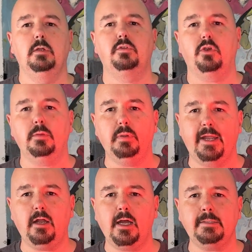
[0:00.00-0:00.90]
turn the
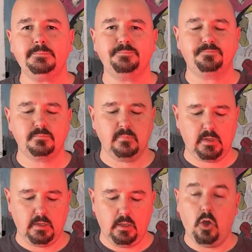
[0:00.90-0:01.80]
blade
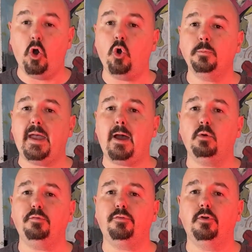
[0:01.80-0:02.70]
on, hold
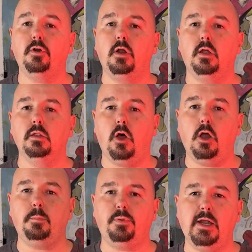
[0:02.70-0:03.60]
power for a
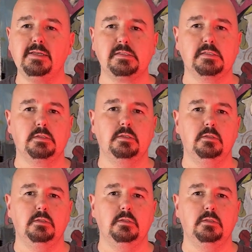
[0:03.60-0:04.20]
long press.